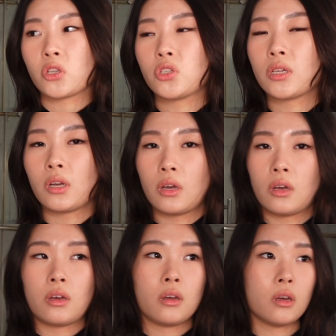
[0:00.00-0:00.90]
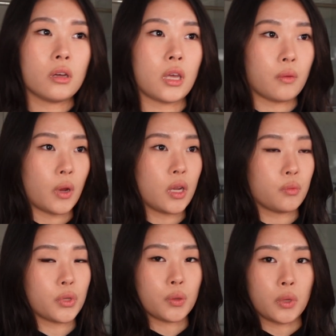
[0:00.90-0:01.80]
actually gonna get ready
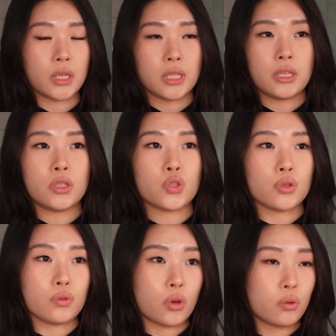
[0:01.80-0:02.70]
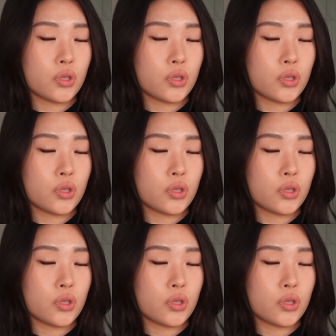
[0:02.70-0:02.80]
really quickly to go